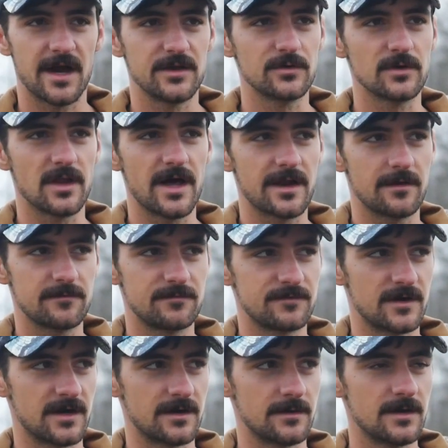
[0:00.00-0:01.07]
I know a lot of
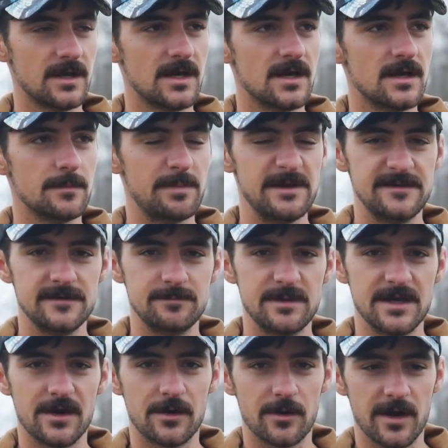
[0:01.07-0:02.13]

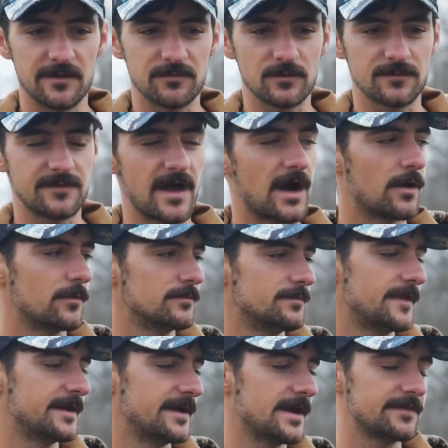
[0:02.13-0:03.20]
PCP air rifles now,
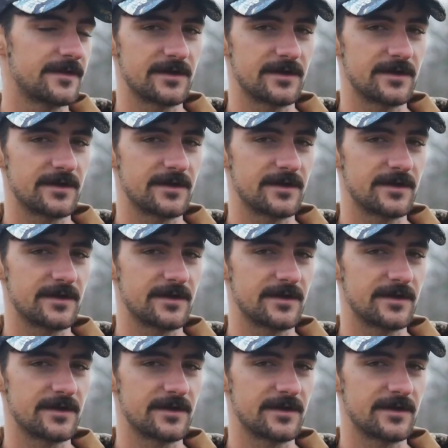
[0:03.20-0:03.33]
they